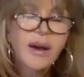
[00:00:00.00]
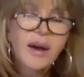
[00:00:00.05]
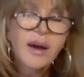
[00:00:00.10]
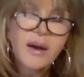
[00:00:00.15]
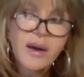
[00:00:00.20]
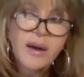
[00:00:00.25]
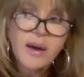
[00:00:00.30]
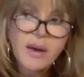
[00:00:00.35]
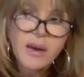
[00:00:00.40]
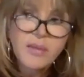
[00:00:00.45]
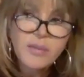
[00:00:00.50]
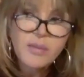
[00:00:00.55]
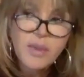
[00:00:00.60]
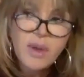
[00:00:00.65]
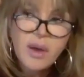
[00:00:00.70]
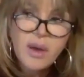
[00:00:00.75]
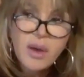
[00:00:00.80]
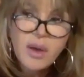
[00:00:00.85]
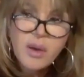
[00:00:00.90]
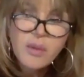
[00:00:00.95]
Um,
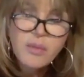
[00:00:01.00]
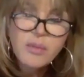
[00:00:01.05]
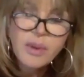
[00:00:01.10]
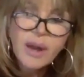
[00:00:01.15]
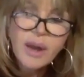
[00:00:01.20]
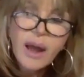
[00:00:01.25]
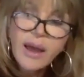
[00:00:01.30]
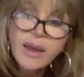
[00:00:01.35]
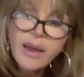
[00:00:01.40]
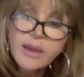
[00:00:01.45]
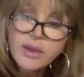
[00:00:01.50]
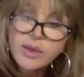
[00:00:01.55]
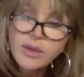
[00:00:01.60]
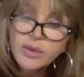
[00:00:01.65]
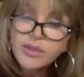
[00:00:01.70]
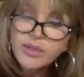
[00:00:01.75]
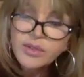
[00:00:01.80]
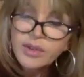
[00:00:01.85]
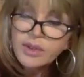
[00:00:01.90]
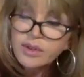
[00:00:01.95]
but I
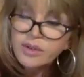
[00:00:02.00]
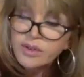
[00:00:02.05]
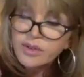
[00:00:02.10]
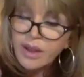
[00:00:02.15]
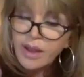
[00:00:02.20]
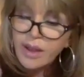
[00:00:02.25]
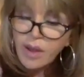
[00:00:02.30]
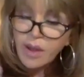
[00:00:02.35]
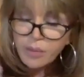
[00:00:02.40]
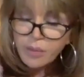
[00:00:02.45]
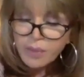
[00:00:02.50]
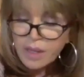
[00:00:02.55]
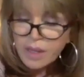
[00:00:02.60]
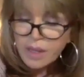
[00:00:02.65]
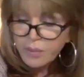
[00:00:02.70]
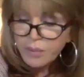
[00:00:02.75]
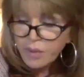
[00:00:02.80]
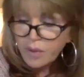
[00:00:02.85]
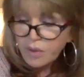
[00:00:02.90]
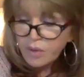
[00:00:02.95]
use it to help
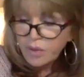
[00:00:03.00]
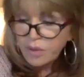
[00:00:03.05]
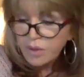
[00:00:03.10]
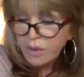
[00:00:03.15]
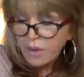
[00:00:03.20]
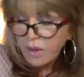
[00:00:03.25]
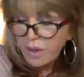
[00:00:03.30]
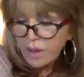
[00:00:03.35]
people